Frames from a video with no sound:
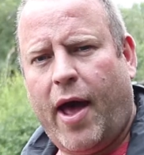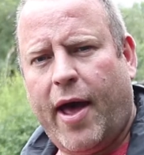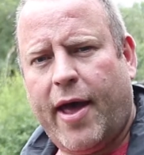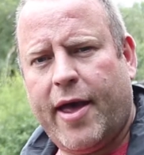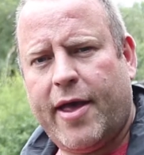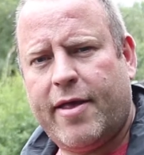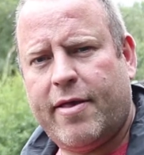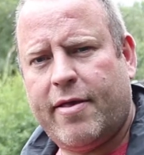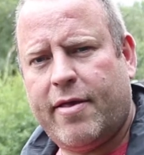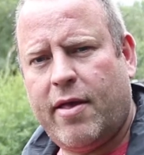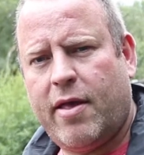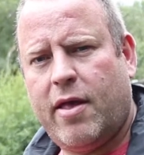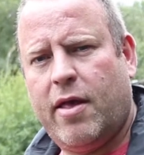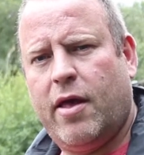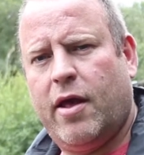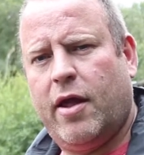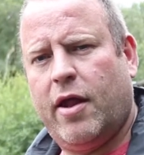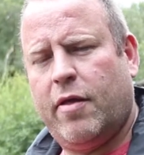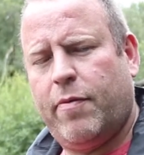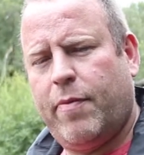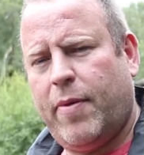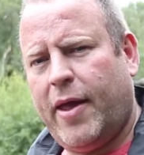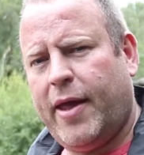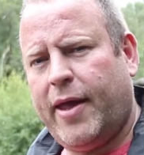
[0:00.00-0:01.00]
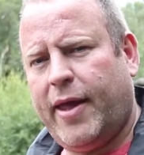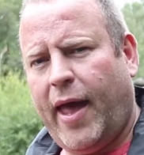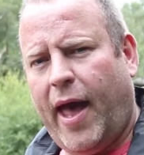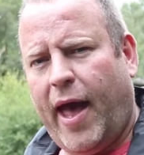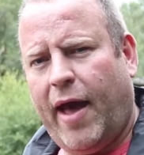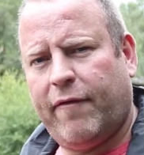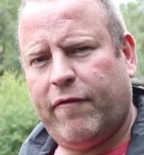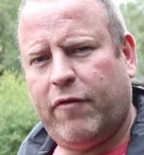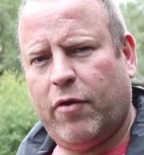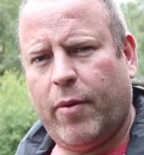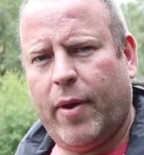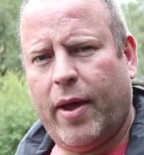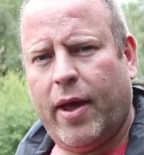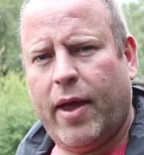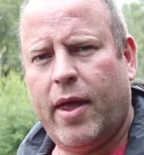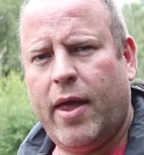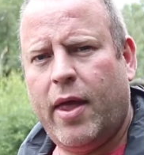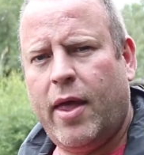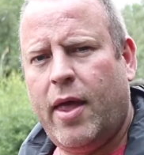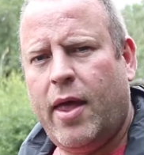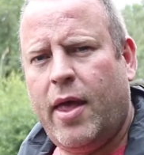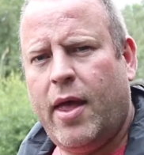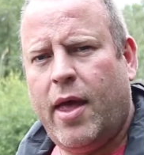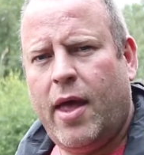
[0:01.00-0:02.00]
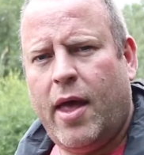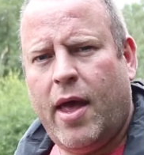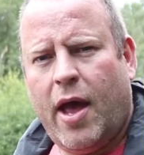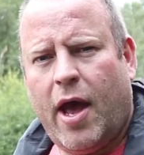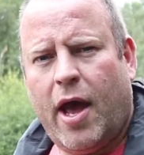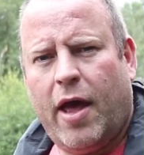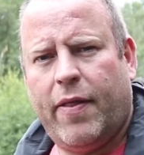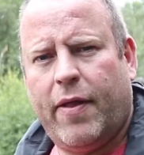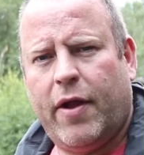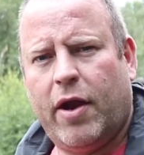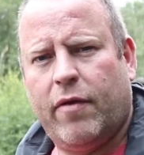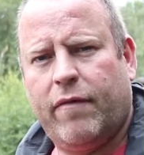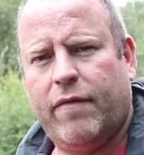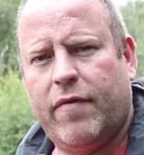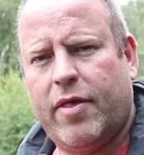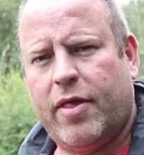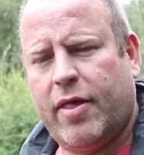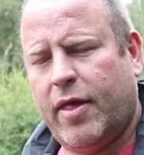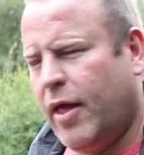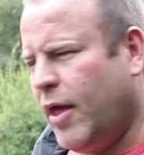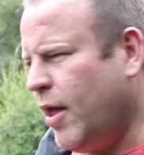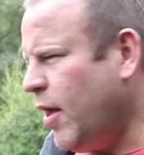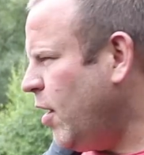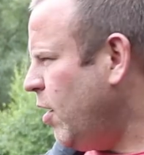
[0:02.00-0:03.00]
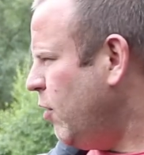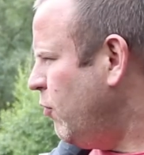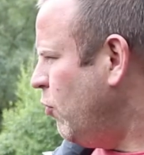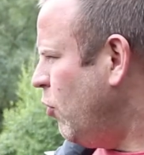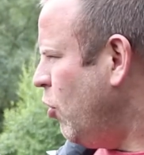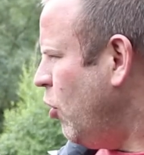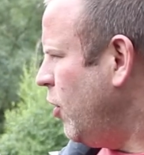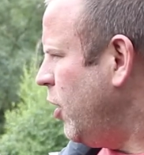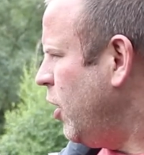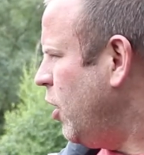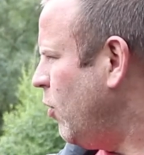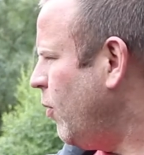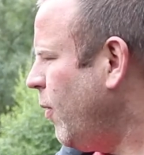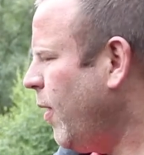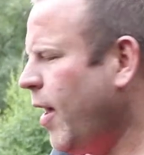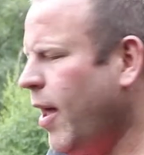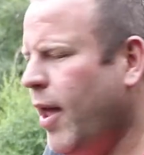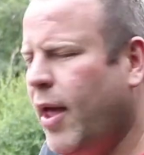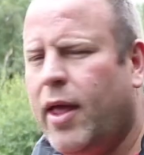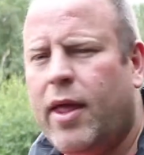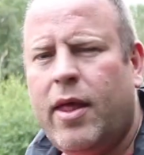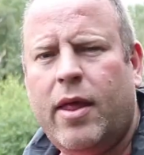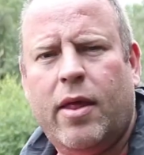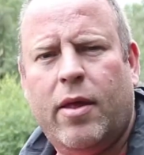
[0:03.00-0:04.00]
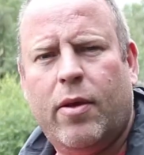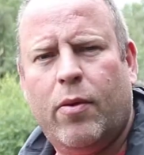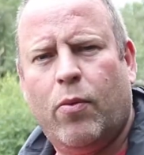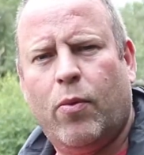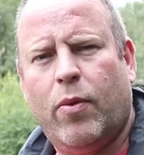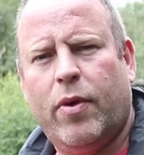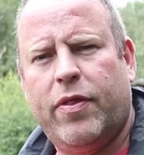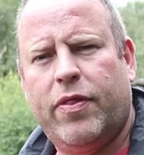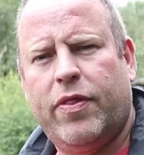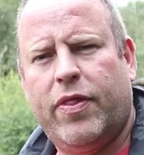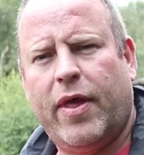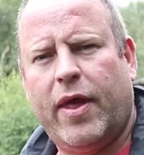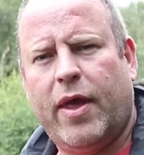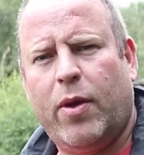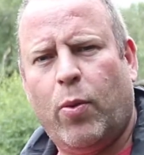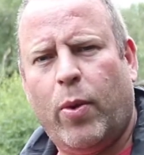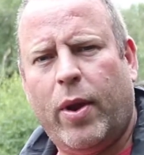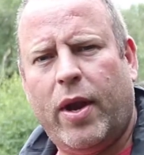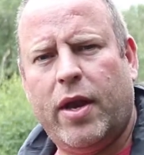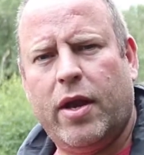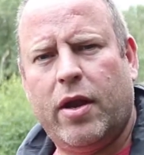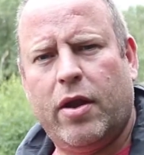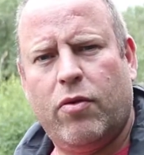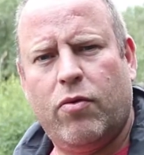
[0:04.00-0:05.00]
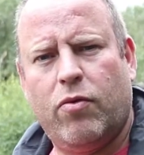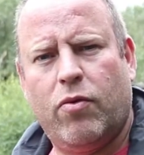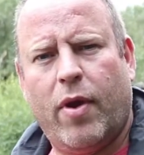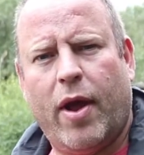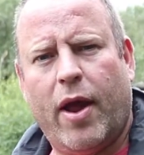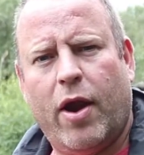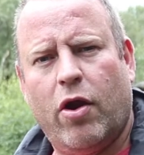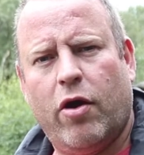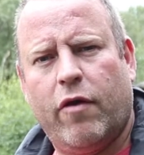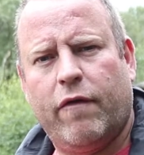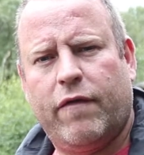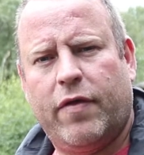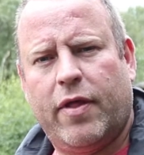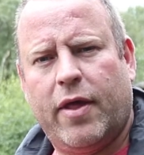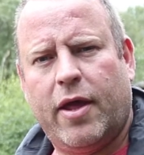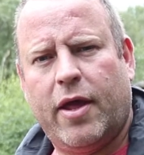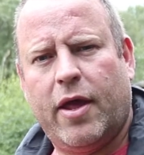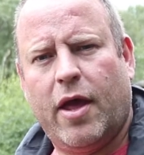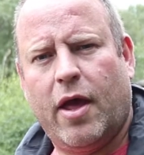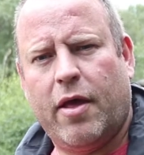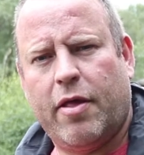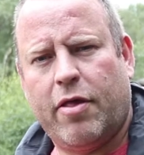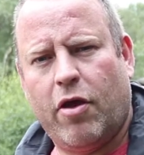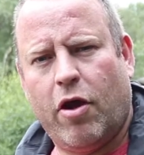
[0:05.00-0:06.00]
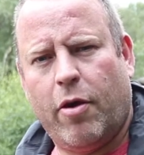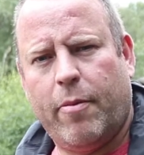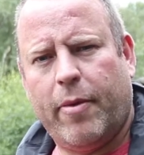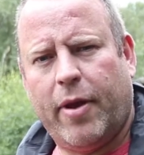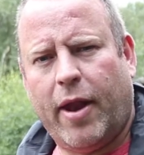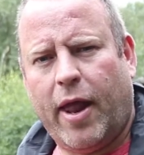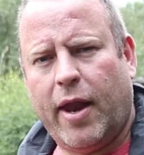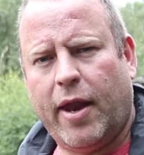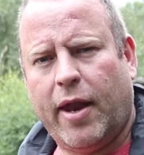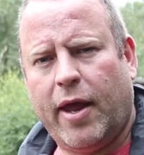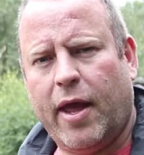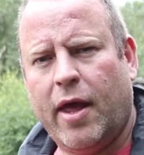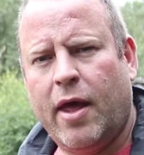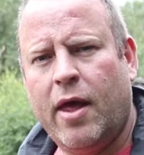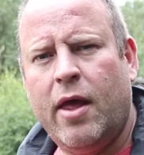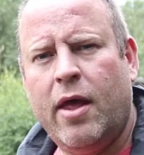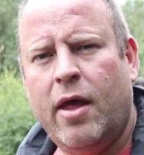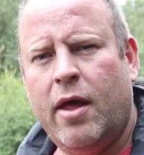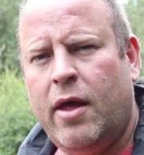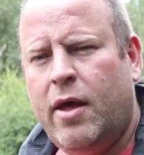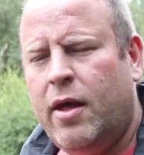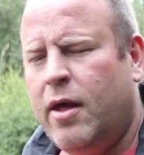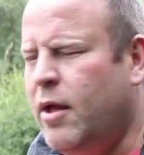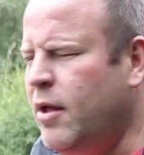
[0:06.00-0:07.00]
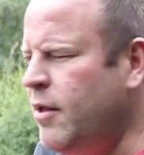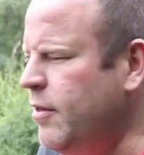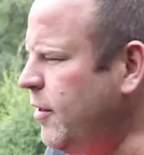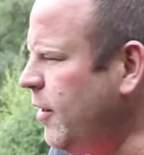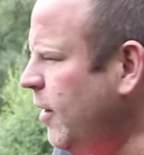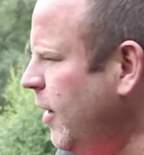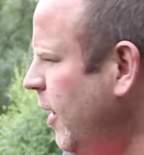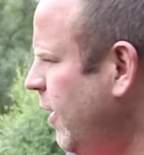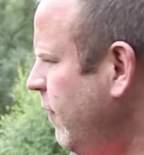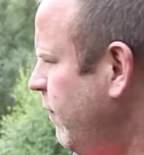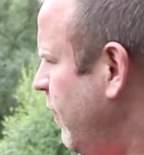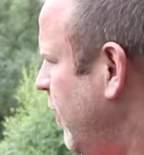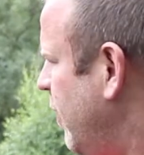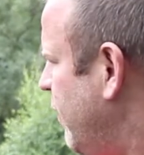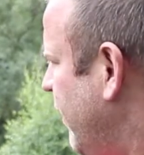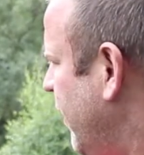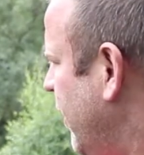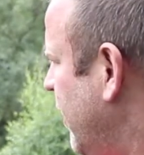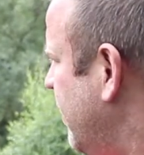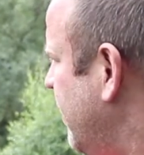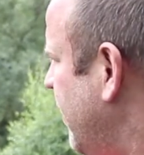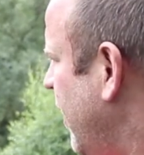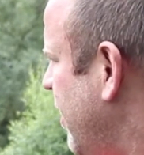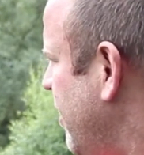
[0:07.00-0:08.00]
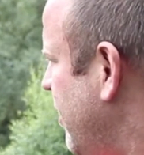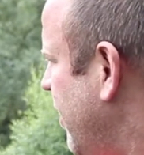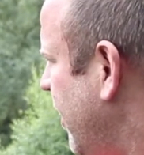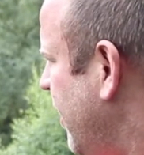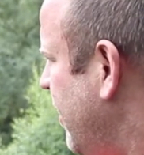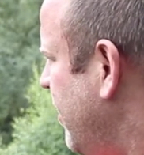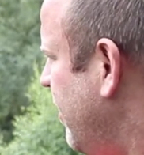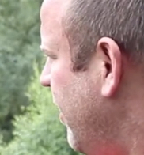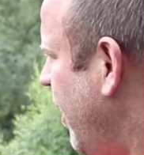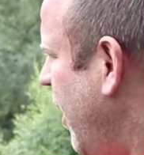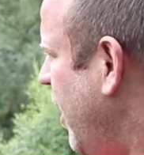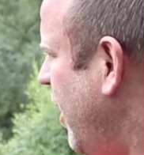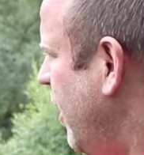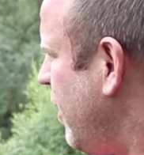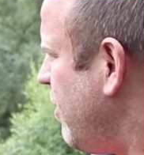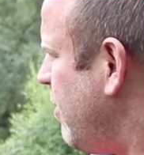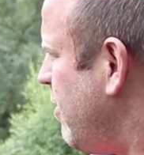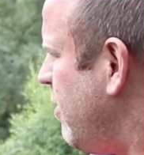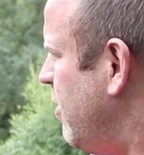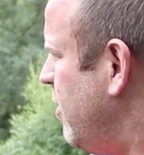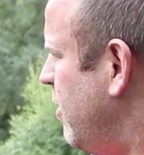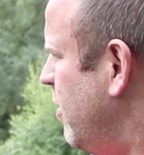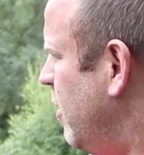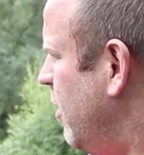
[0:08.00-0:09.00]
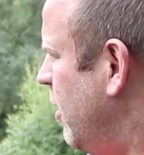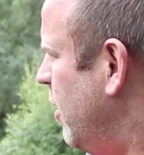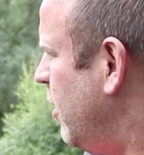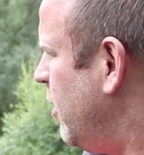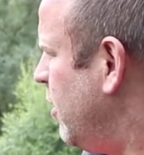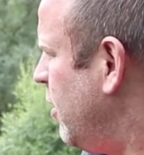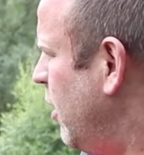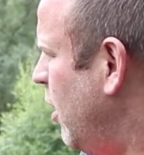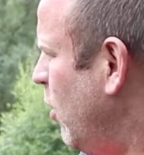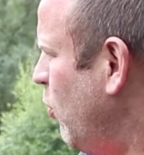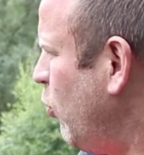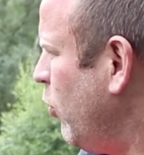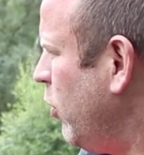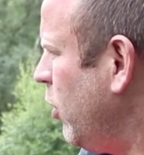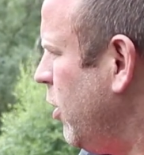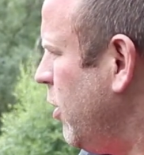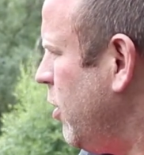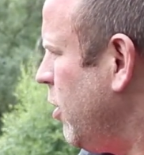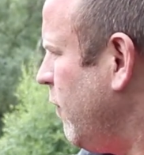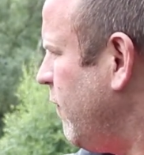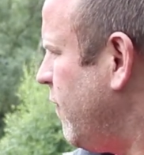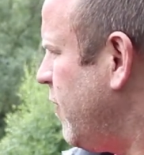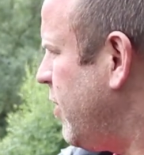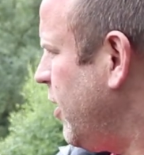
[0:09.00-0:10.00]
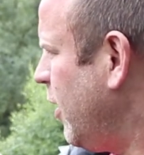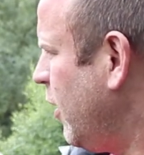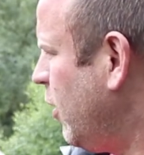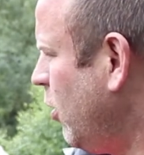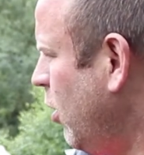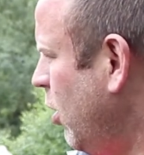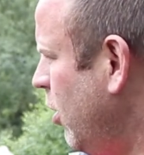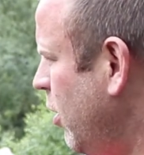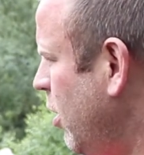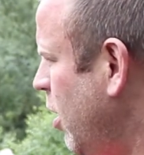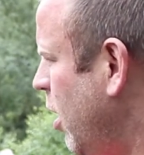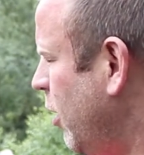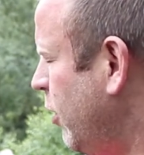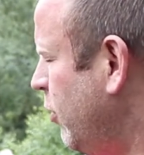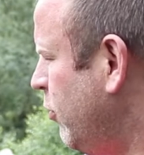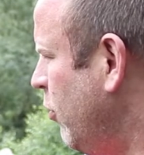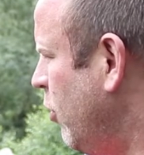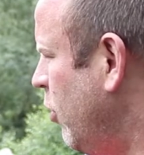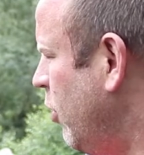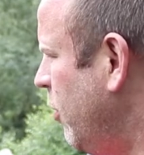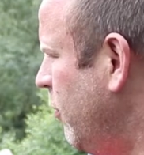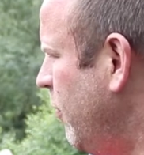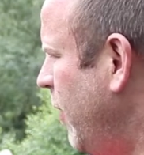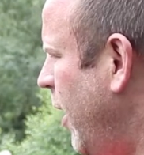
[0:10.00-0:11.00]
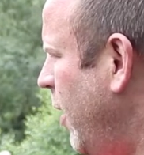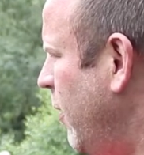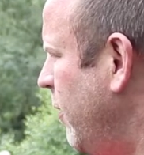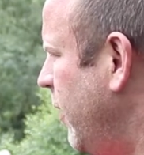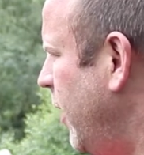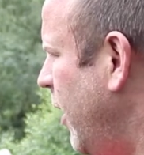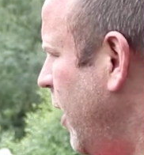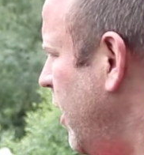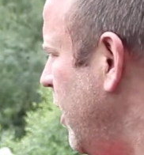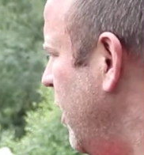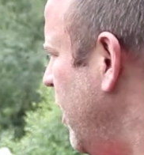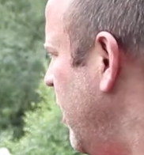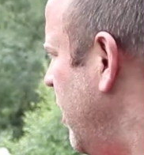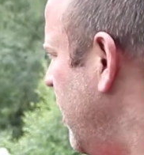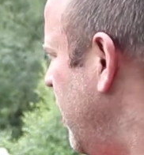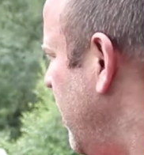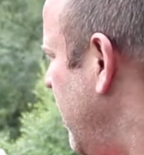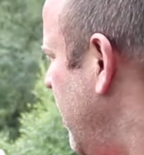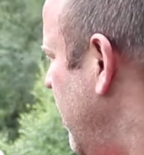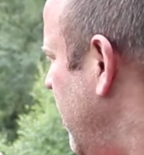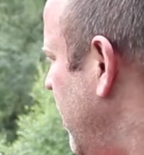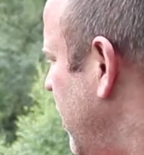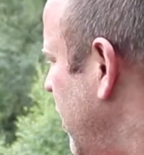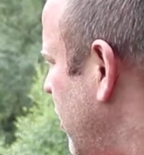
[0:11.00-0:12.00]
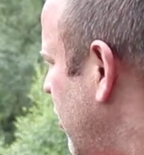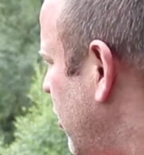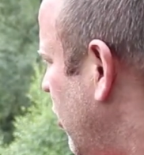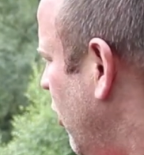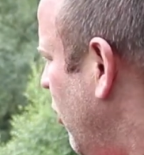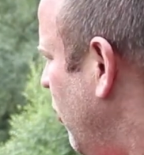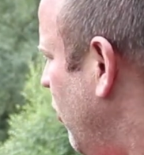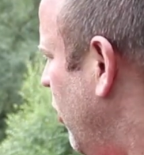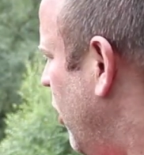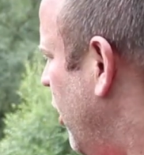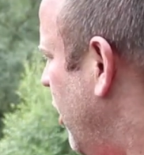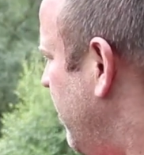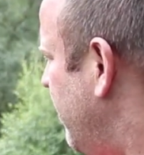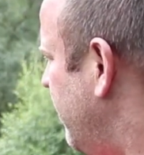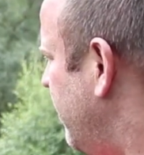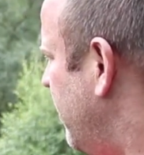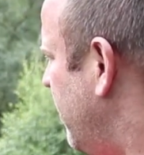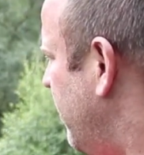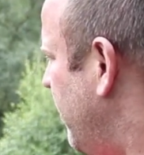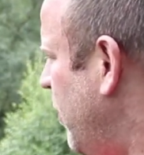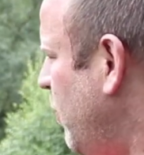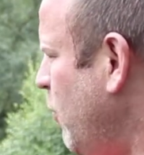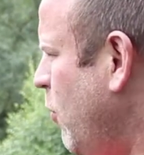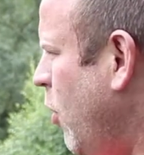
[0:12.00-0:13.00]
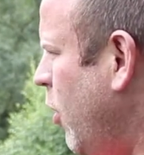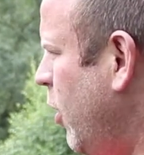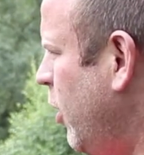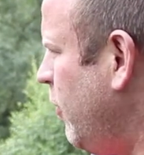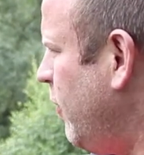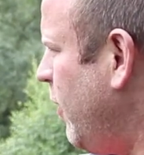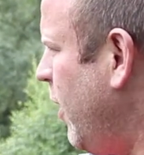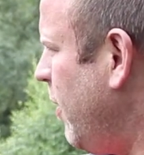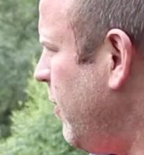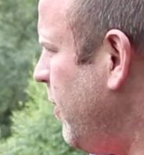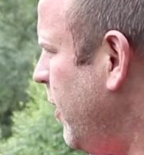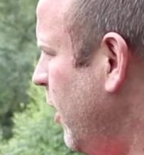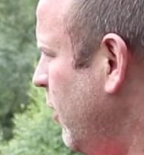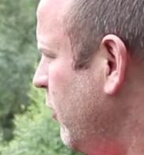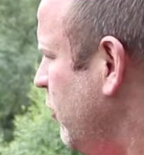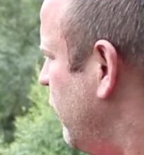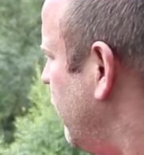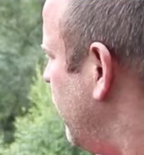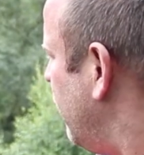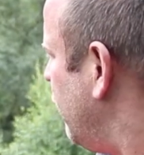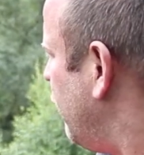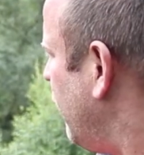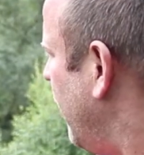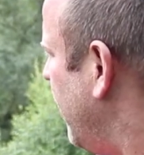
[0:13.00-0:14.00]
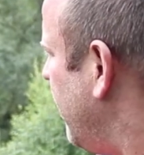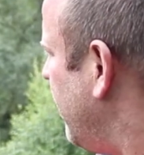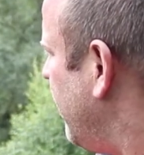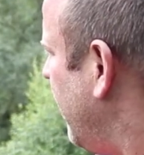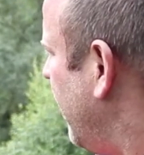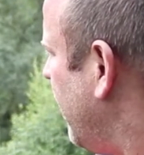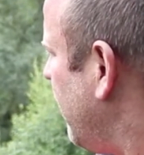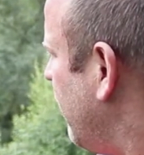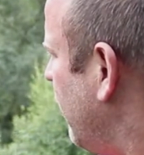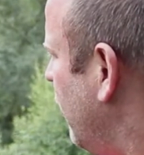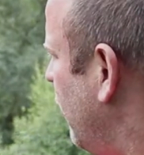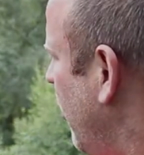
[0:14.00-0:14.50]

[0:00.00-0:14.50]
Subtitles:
ice. It's been carved away and then obviously eroded away with the wind and rain over the sort of millennia to leave these fantastic stacks. And woodlands obviously grown around it. So I've been walking around now just to try and take some